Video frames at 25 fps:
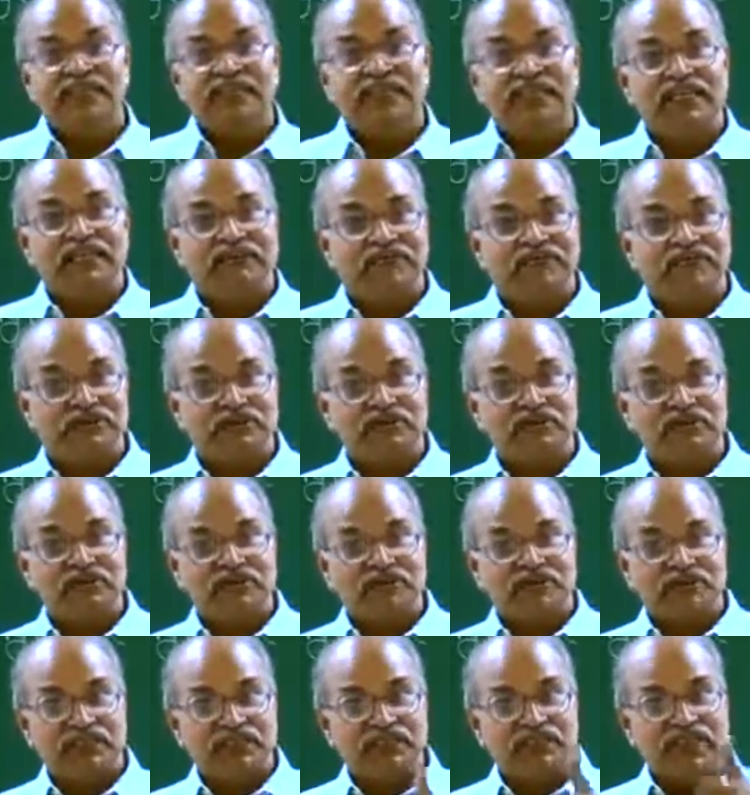If
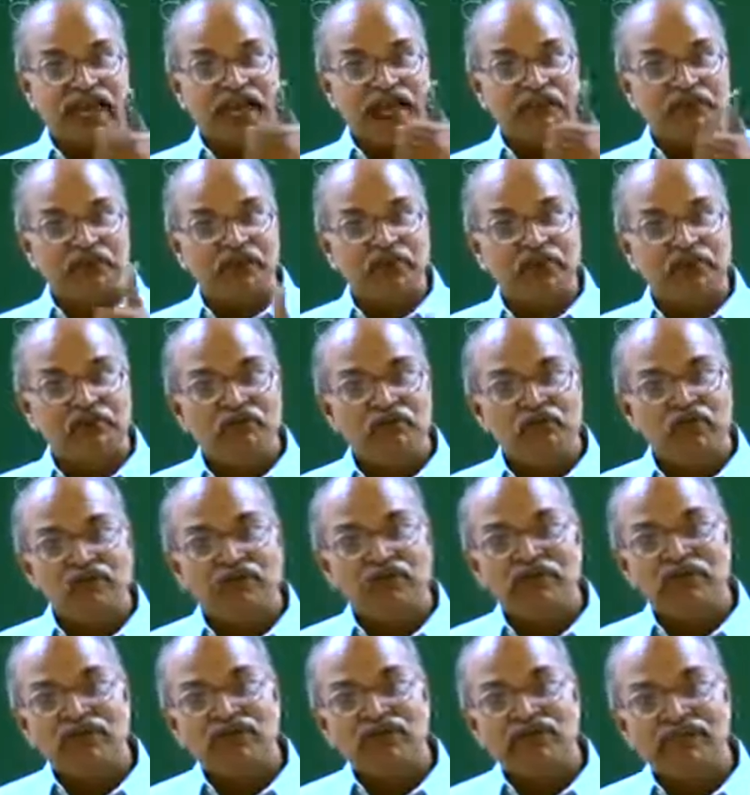the dipole
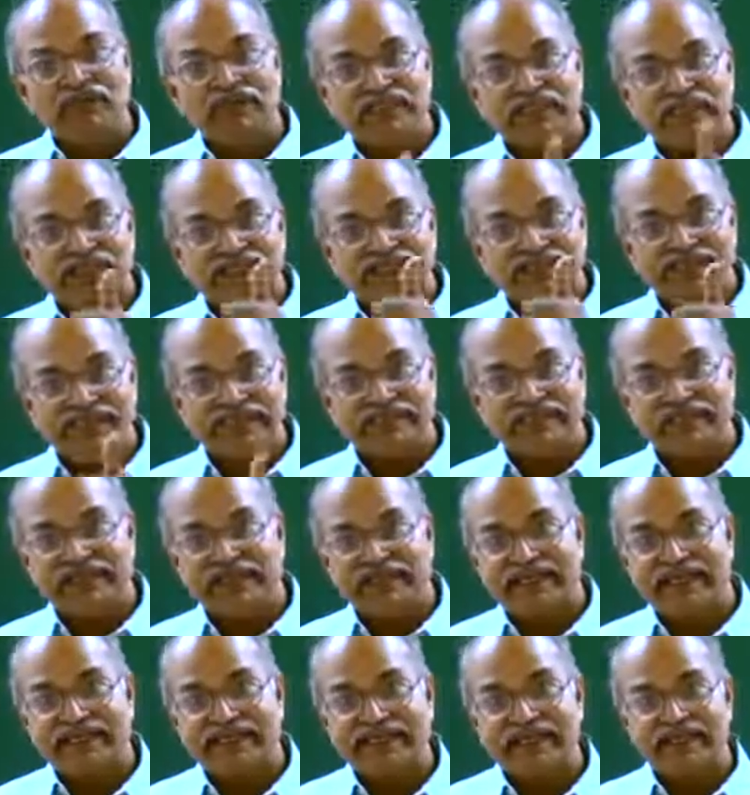moment oscillates in
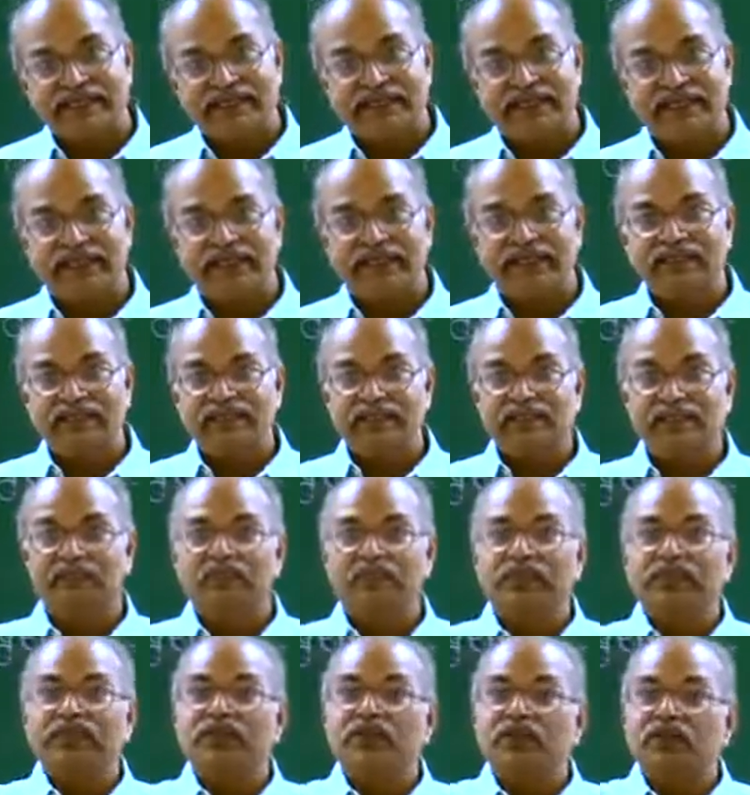z direction, there is a
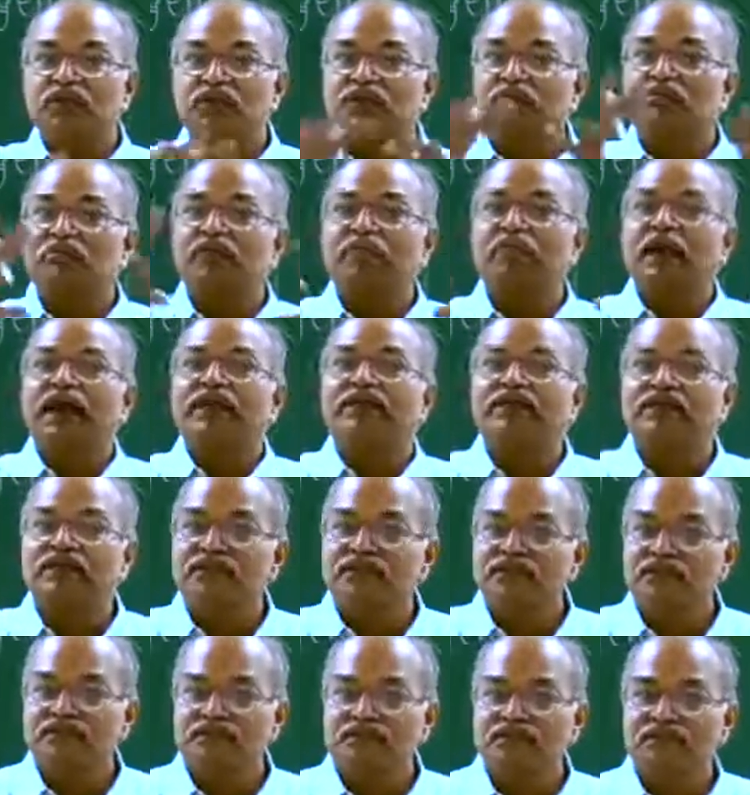particular
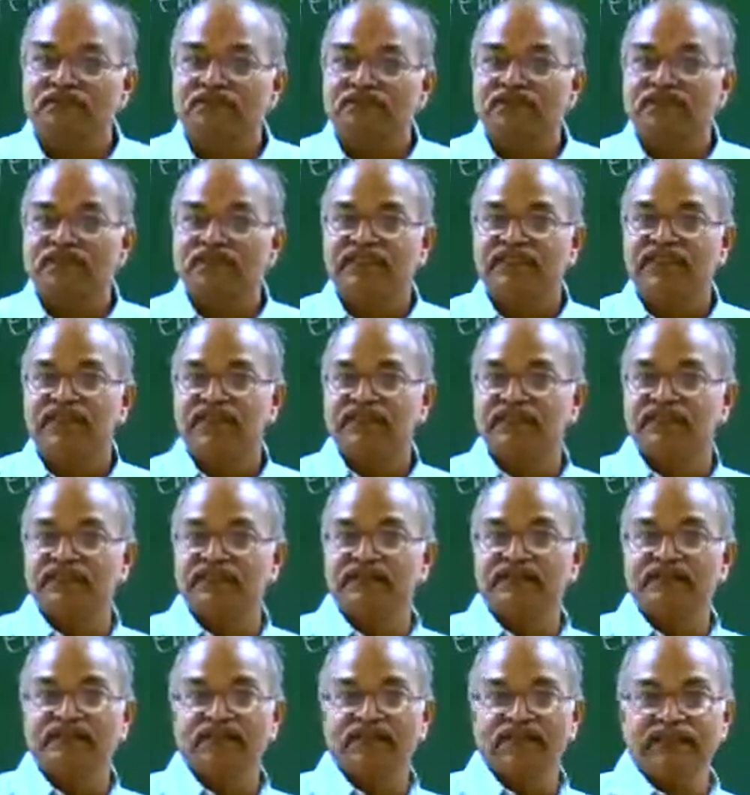pattern of
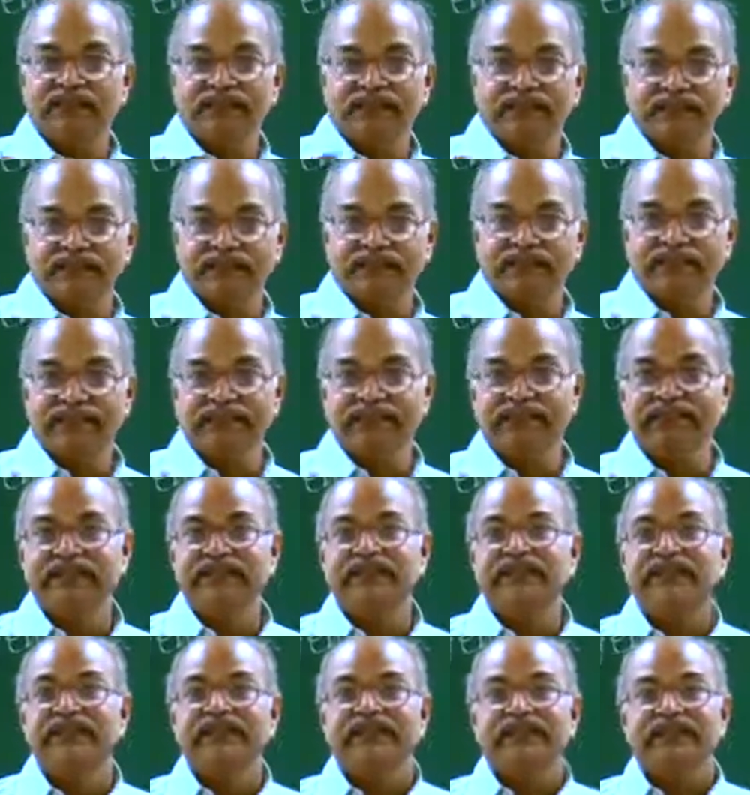scattered
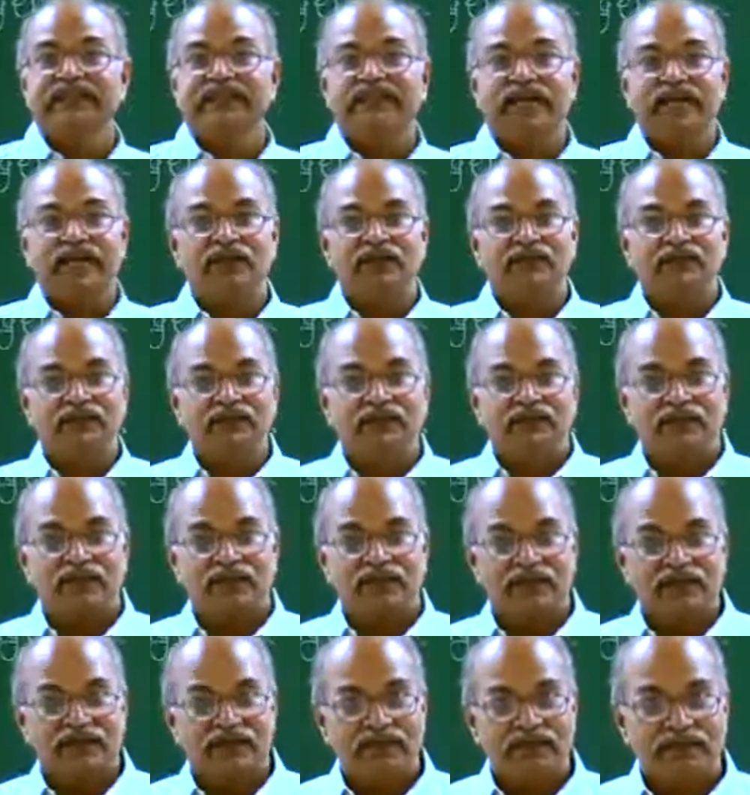intensity,
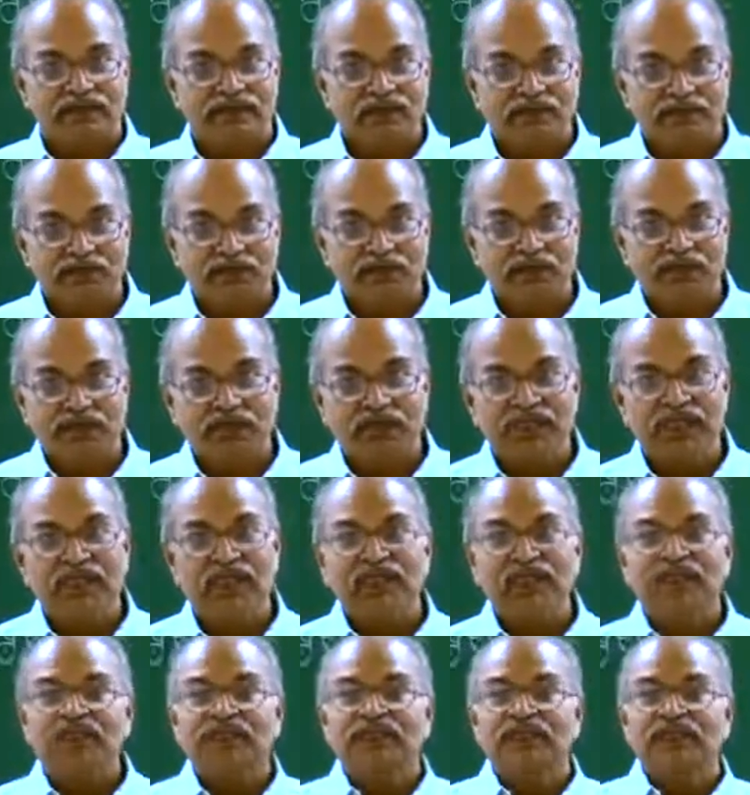angular distribution.